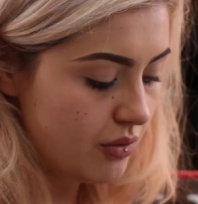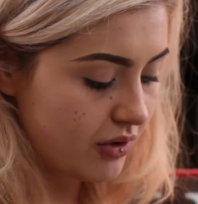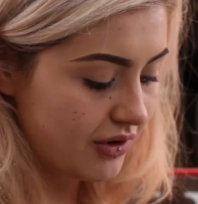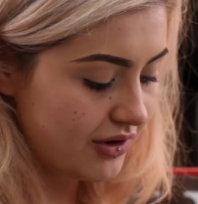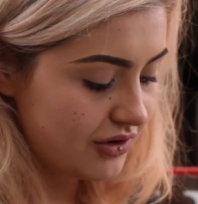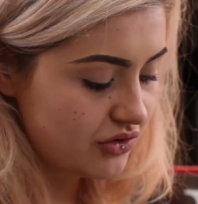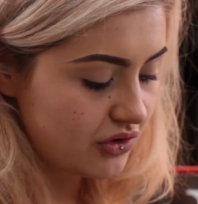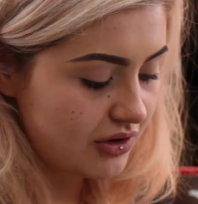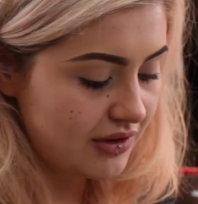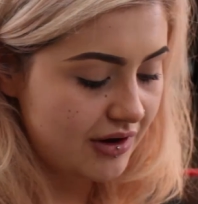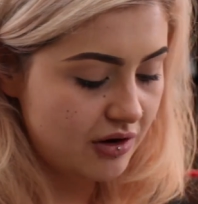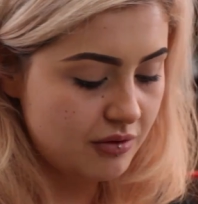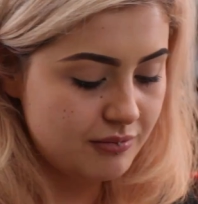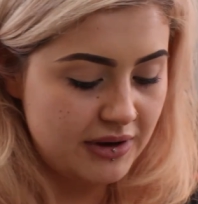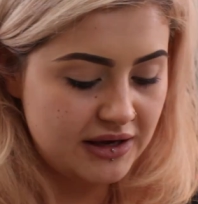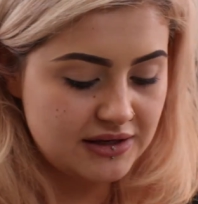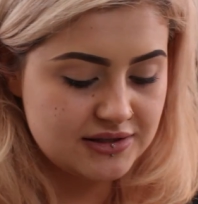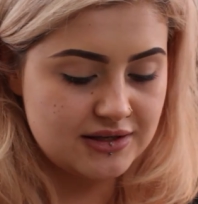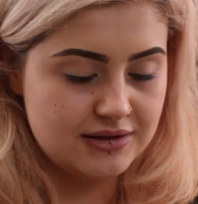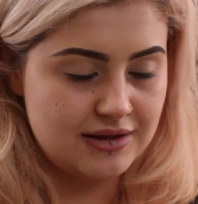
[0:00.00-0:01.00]
We're going to do a little
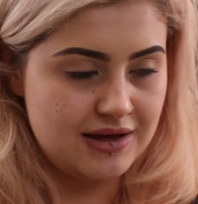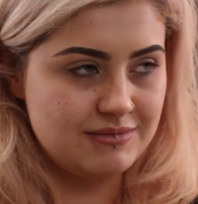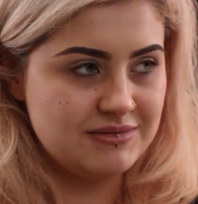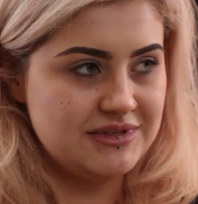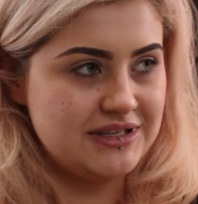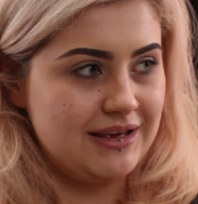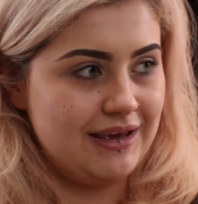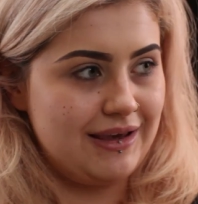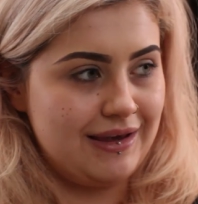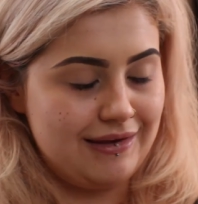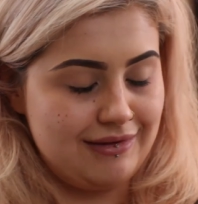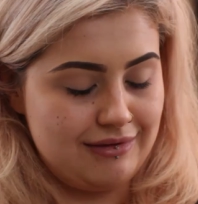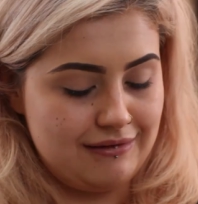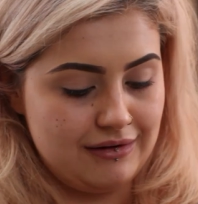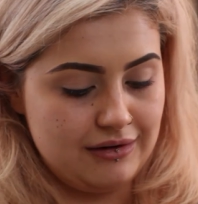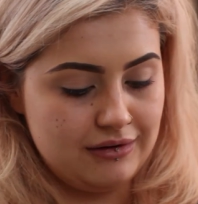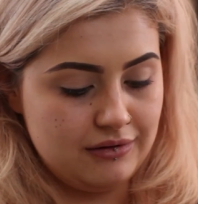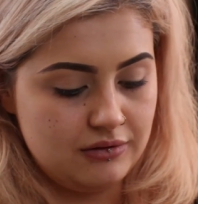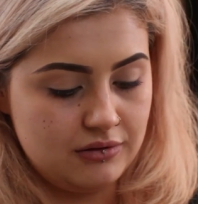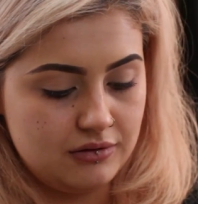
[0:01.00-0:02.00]
mix of them
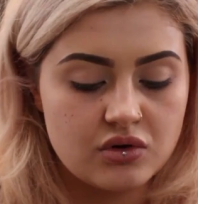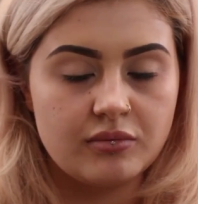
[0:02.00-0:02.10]
together.